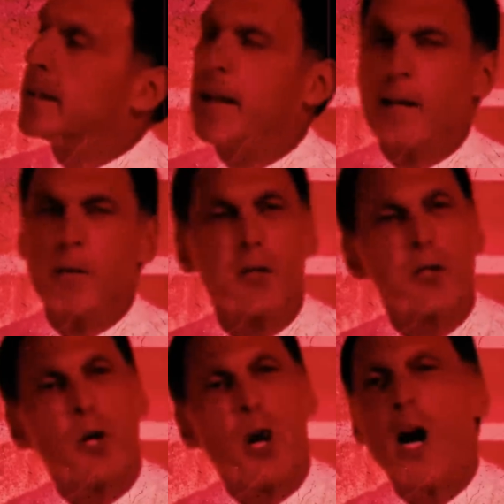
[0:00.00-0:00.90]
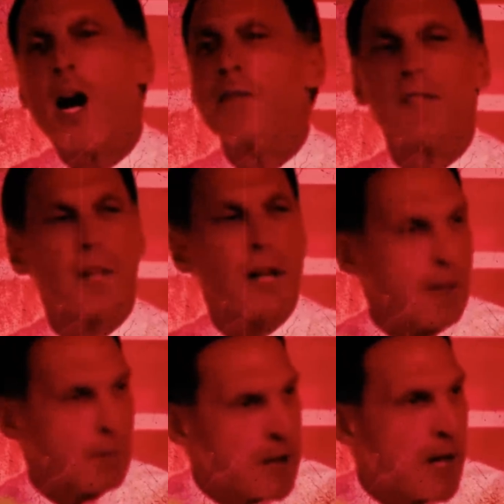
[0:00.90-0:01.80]
I am soft,
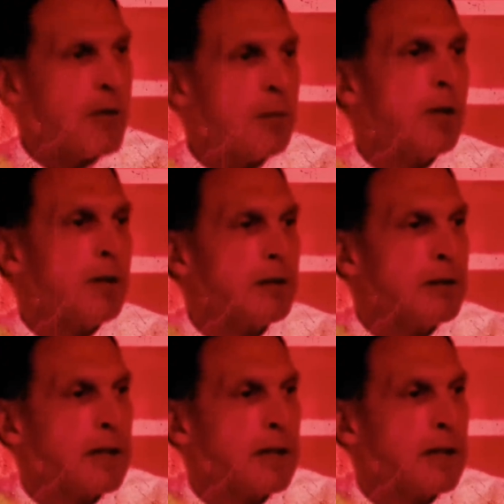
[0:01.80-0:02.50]
I'm lovable.